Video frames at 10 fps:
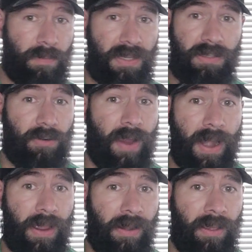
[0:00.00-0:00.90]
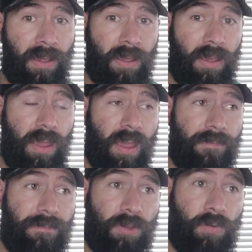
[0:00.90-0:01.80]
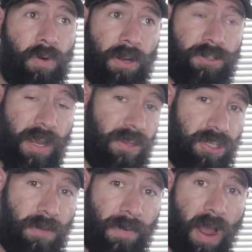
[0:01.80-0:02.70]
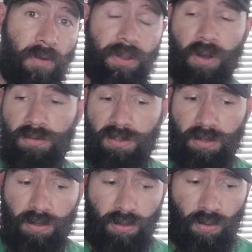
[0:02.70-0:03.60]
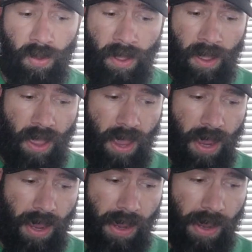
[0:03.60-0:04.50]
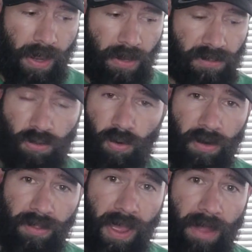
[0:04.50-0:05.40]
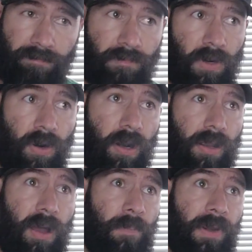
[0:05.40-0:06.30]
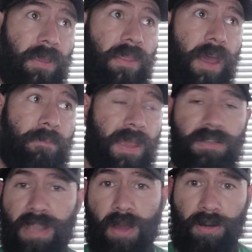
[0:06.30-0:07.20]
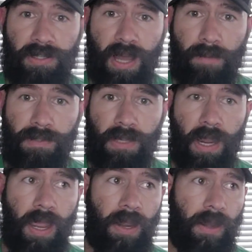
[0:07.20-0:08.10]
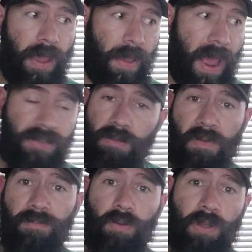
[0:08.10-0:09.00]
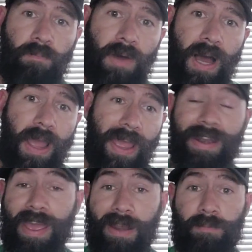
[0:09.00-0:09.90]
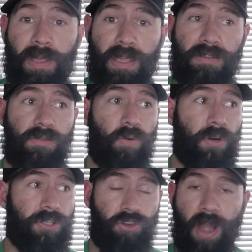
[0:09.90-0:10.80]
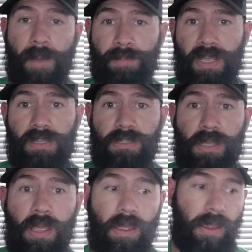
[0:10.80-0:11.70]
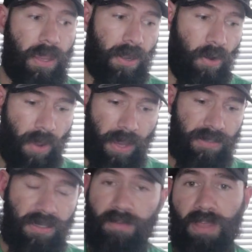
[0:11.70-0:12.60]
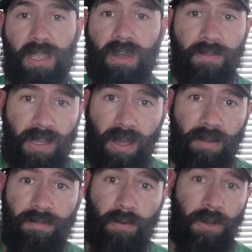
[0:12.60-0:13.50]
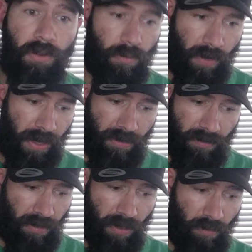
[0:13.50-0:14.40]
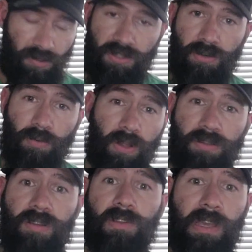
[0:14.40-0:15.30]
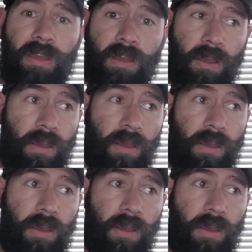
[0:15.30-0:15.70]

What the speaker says: a piece of granite. If you want to try the cheap route, go to a store or a company that makes countertops and ask them if you can buy an end piece or a scrap piece, and see if they can even cut it for you in, just a relatively